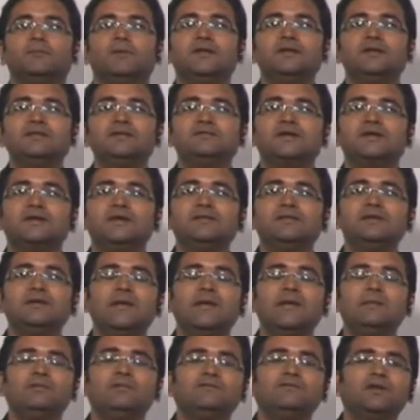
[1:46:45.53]
But in checking the
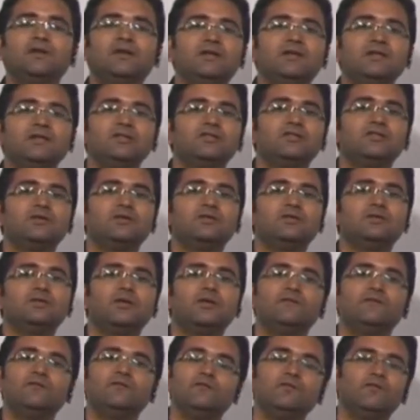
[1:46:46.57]
time invariance,
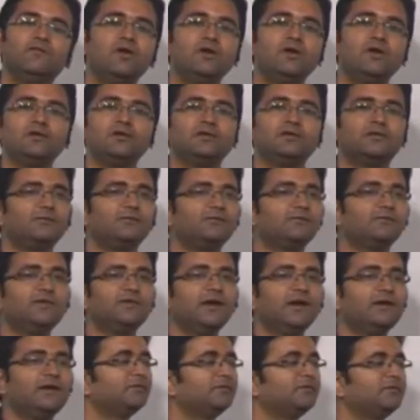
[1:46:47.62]
if you want, we
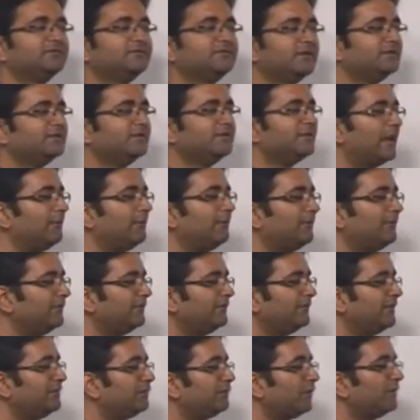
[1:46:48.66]
have time
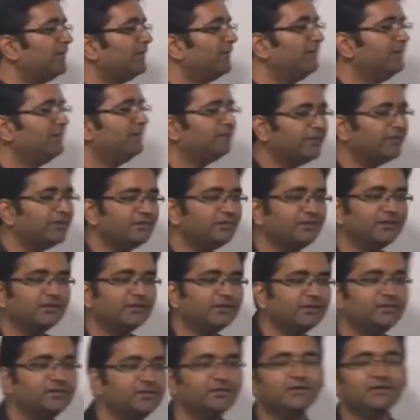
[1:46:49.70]
invariance property. The first thing
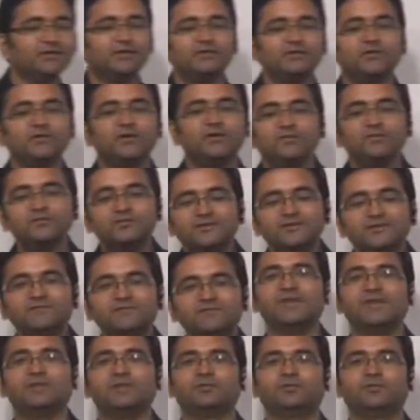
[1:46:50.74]
is you have to shift
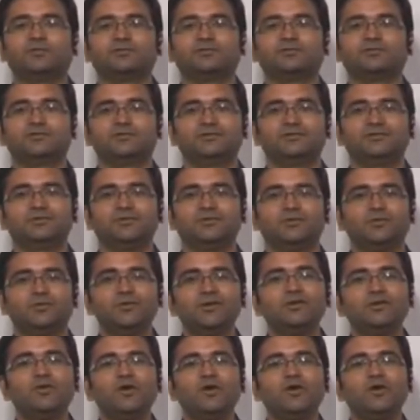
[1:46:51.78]
the input.
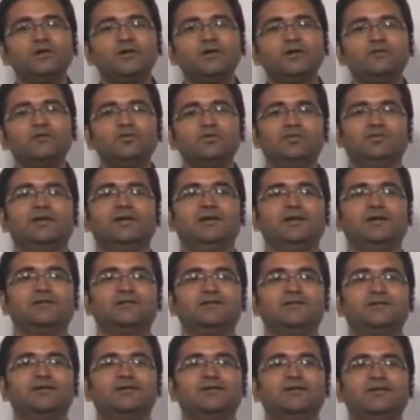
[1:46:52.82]
Okay, not you have to scale it.
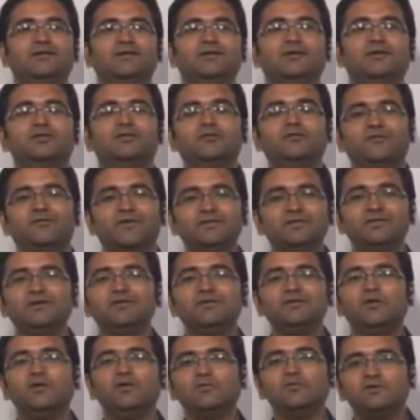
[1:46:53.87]
So first thing
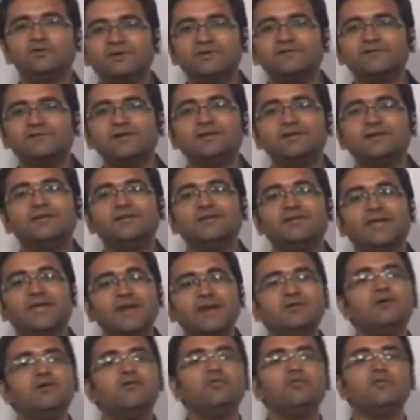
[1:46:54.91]
you have to shift it, and then
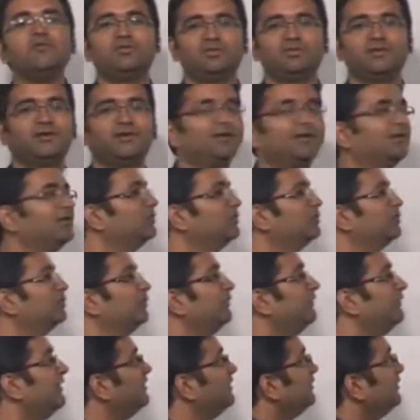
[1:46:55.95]
you have to scale it. So
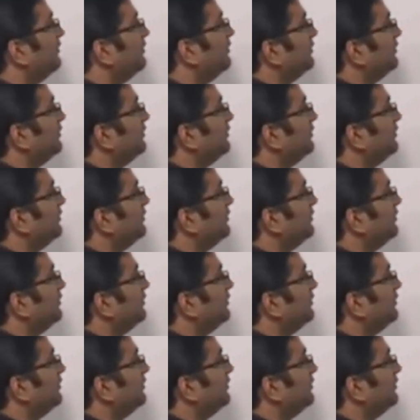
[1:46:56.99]
once